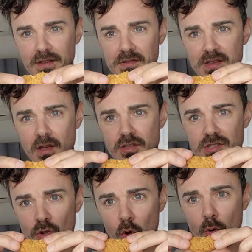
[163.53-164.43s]
is
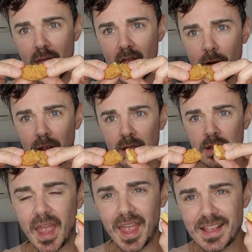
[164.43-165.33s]
so airy,
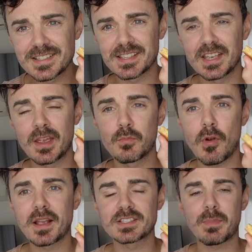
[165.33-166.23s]
easily breaks